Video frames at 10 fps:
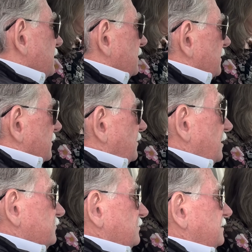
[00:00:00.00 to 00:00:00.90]
mm-hmm.
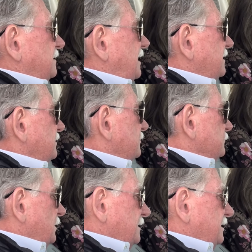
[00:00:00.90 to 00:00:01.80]
costs a lot of
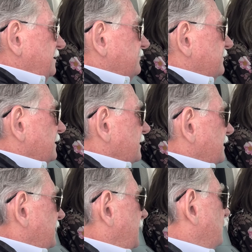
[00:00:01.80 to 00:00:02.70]
money,
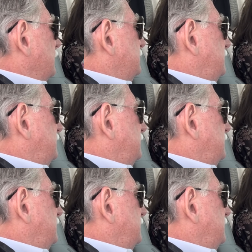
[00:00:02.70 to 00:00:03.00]
and I would